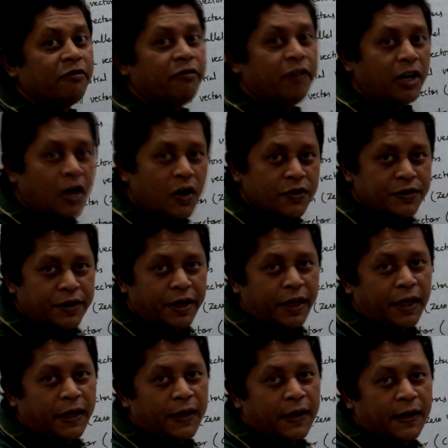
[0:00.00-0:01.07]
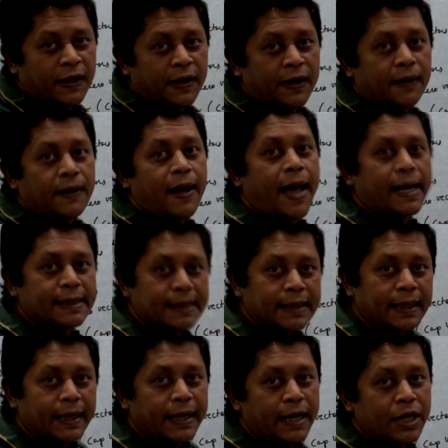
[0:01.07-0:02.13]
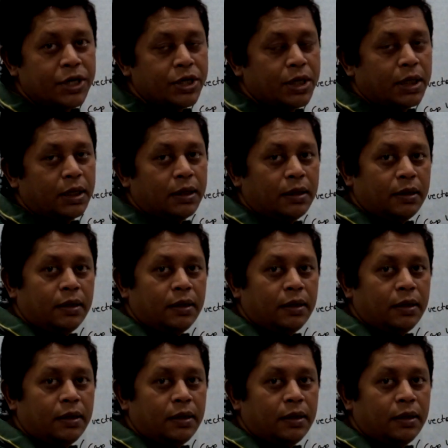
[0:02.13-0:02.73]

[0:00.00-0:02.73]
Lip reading: velocity, acceleration,